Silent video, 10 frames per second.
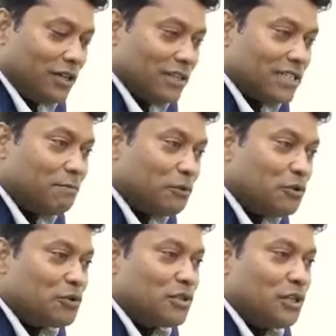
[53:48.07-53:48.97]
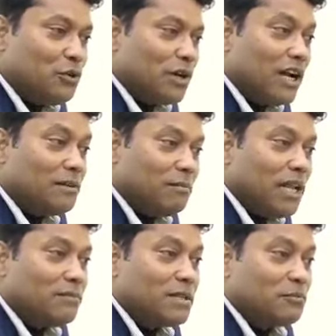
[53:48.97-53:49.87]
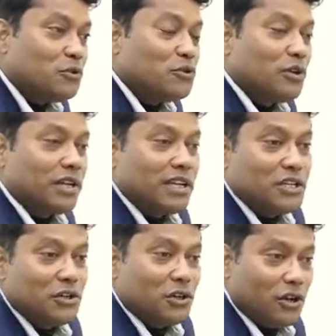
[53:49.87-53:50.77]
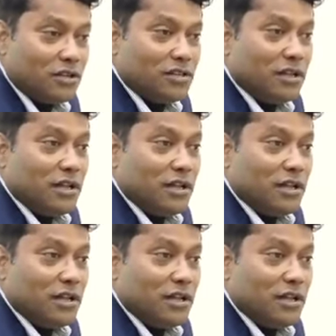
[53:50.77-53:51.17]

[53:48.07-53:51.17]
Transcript: suppose you can't blame, suppose you are getting or not,